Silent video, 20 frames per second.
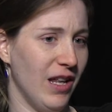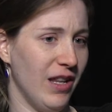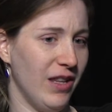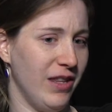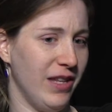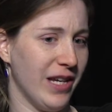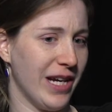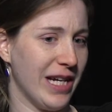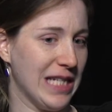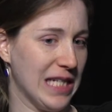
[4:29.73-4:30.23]

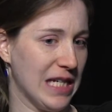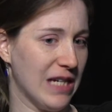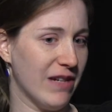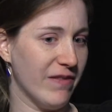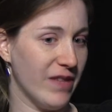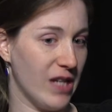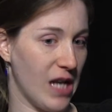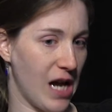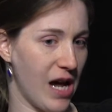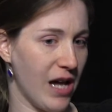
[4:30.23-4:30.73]
the idea
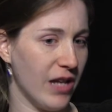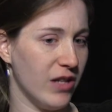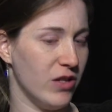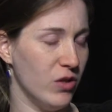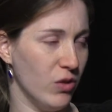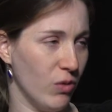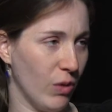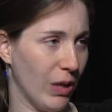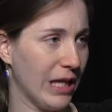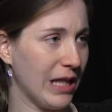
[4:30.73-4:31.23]
of not
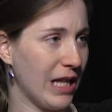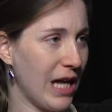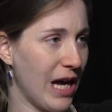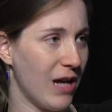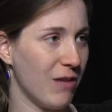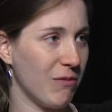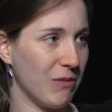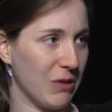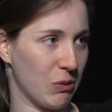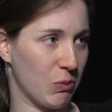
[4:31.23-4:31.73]
doing
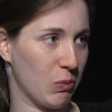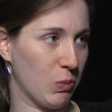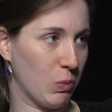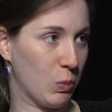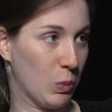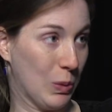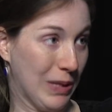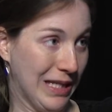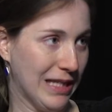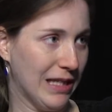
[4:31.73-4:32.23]
that was
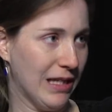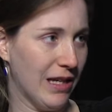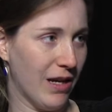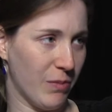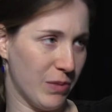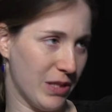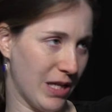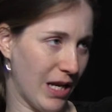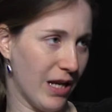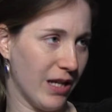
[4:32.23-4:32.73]
really
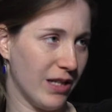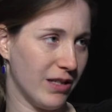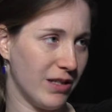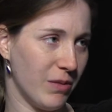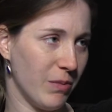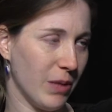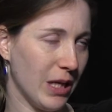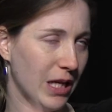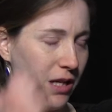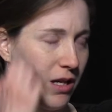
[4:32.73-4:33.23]
upsetting
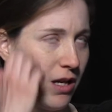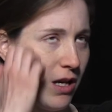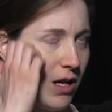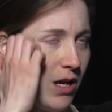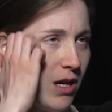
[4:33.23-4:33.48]
to me.